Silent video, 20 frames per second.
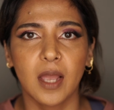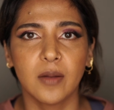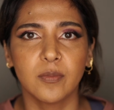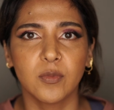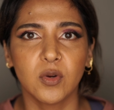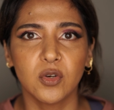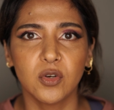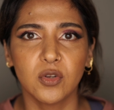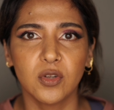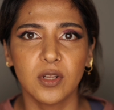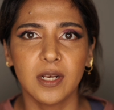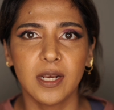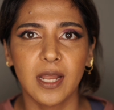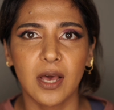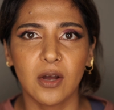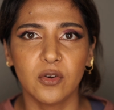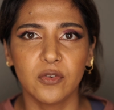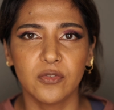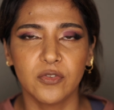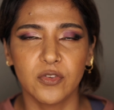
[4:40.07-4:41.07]
I'm going to
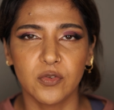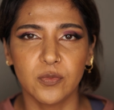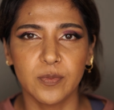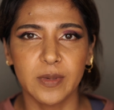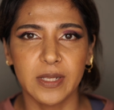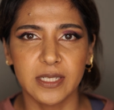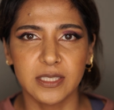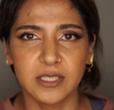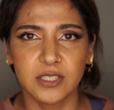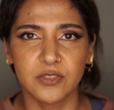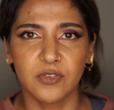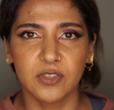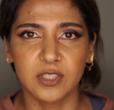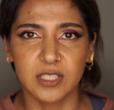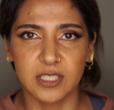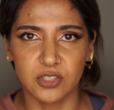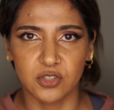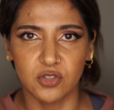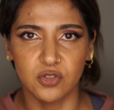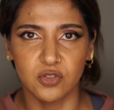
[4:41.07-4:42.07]
allow a few minutes for
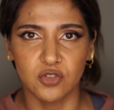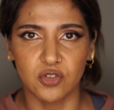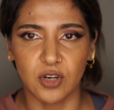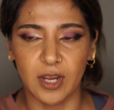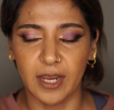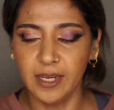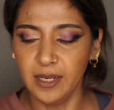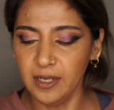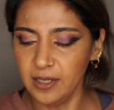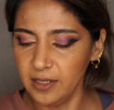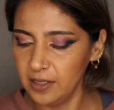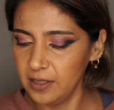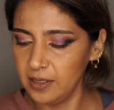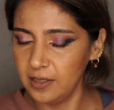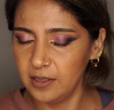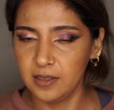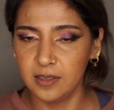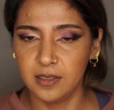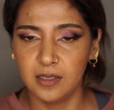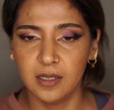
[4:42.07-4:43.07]
this to dry,
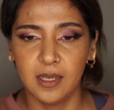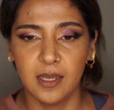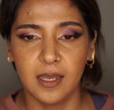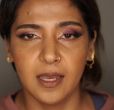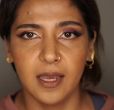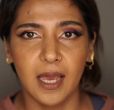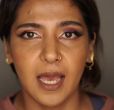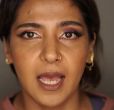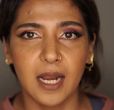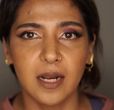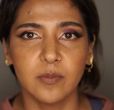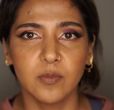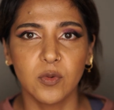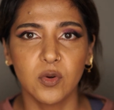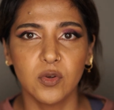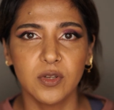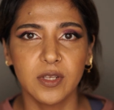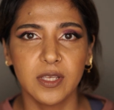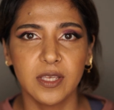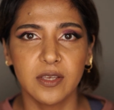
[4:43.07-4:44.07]
and I'm
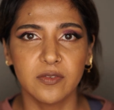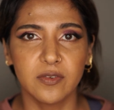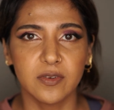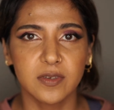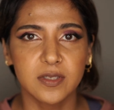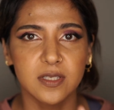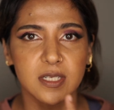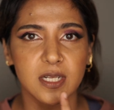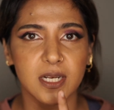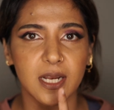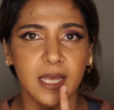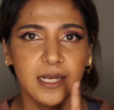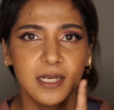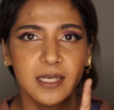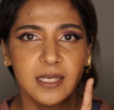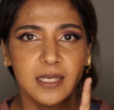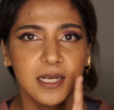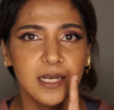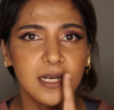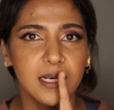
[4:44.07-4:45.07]
going to give a slight
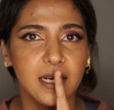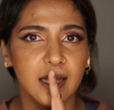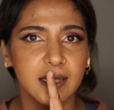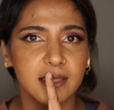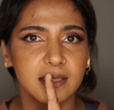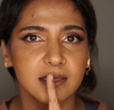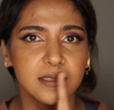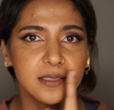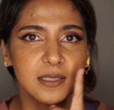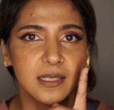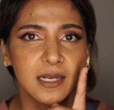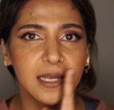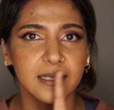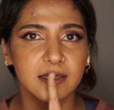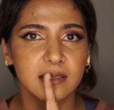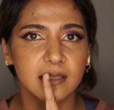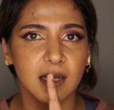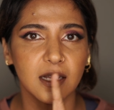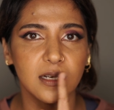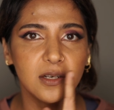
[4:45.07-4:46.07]
little
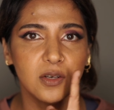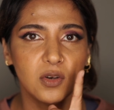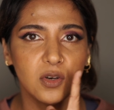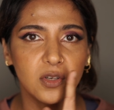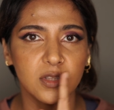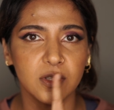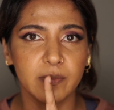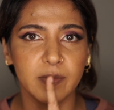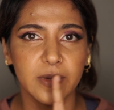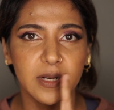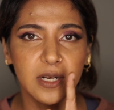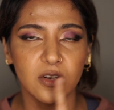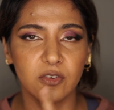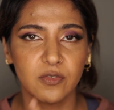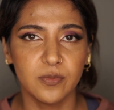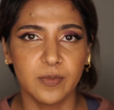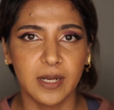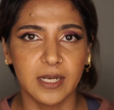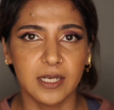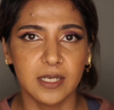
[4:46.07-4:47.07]
lighter color on the middle of
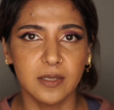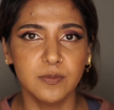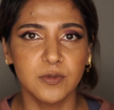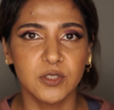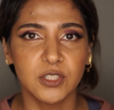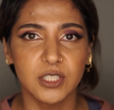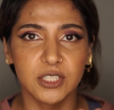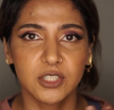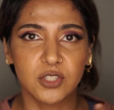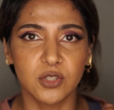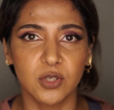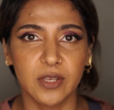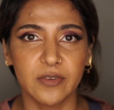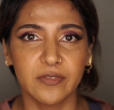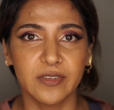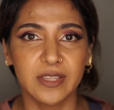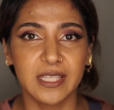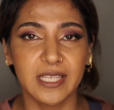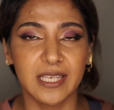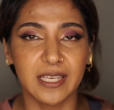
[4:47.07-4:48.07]
my lip just to give
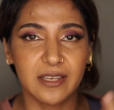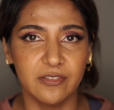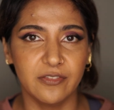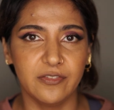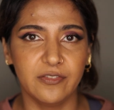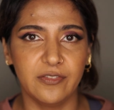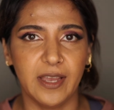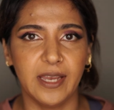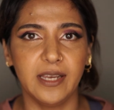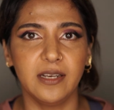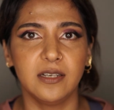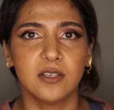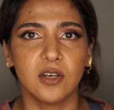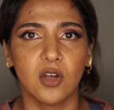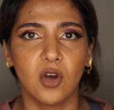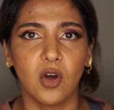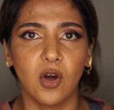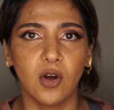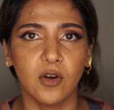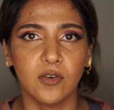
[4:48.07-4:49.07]
it the effect
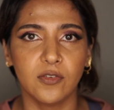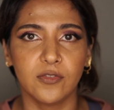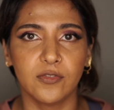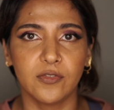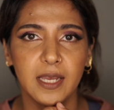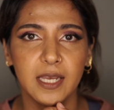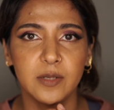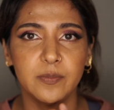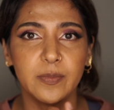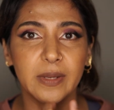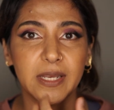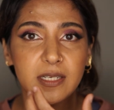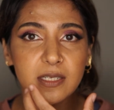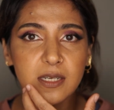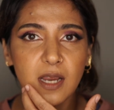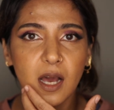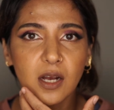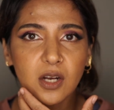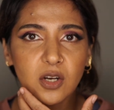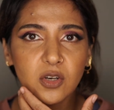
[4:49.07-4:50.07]
of it being
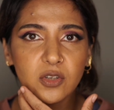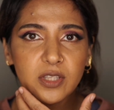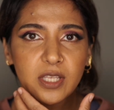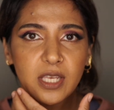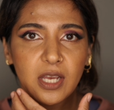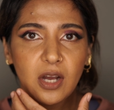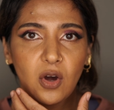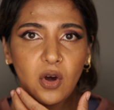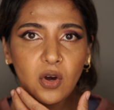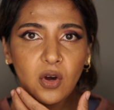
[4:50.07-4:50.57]
dark on the